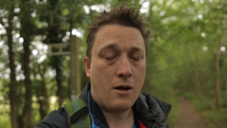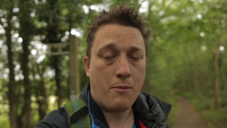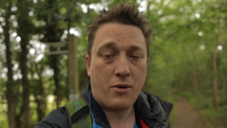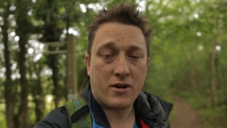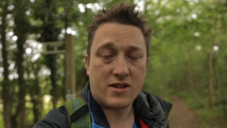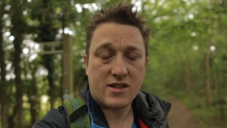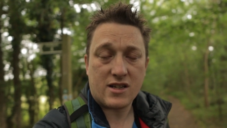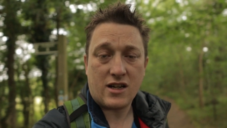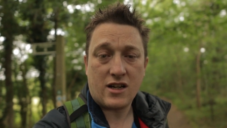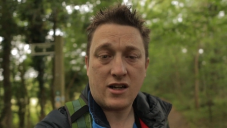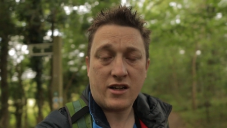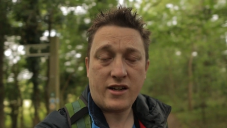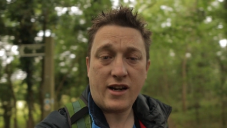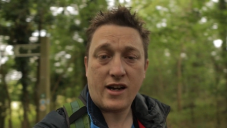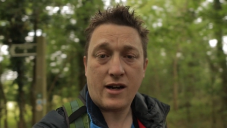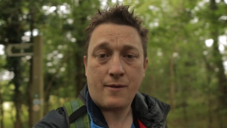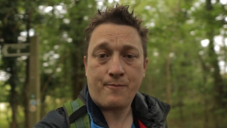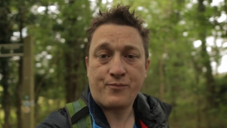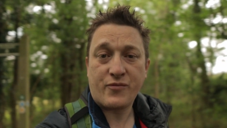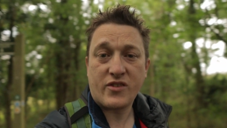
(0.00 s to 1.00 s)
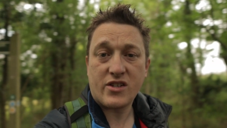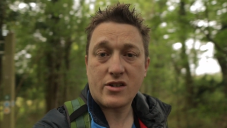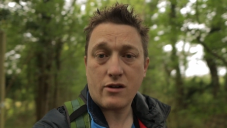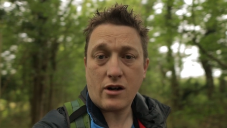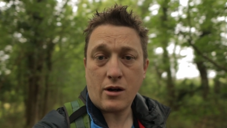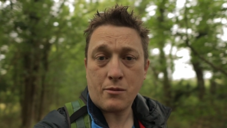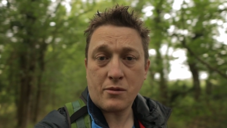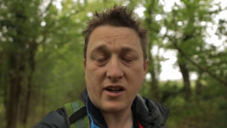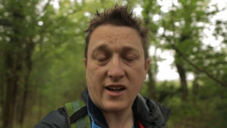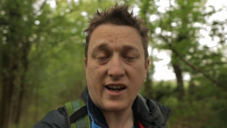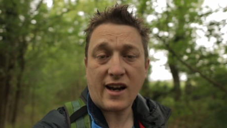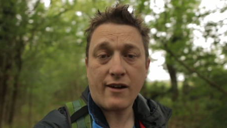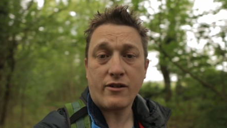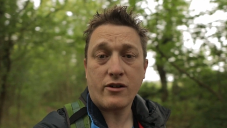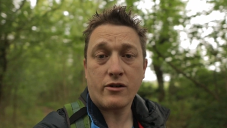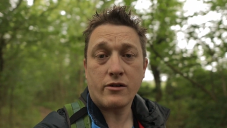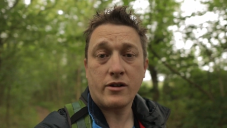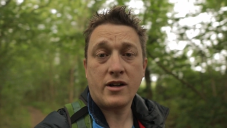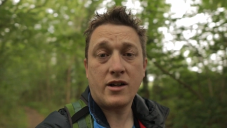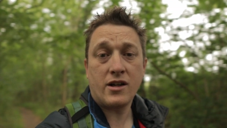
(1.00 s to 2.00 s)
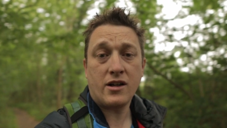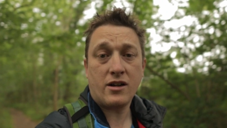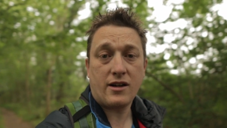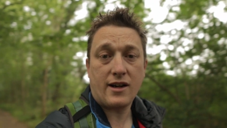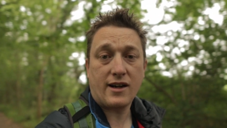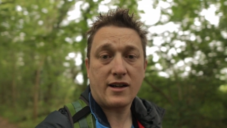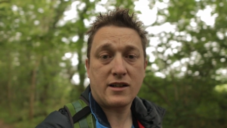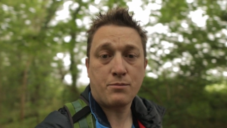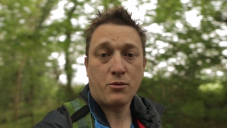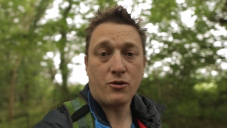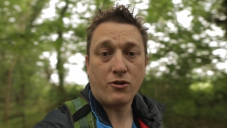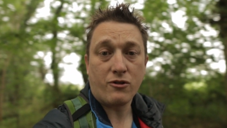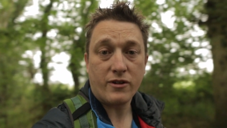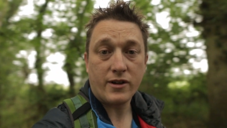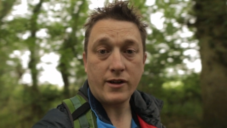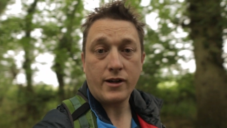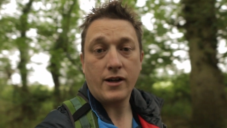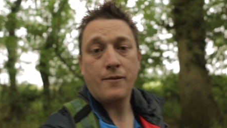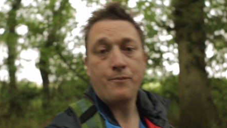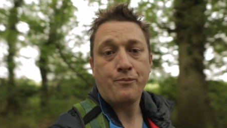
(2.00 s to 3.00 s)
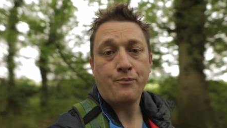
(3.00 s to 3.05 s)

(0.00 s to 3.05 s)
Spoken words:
But yeah, so I'm going to carry on exploring,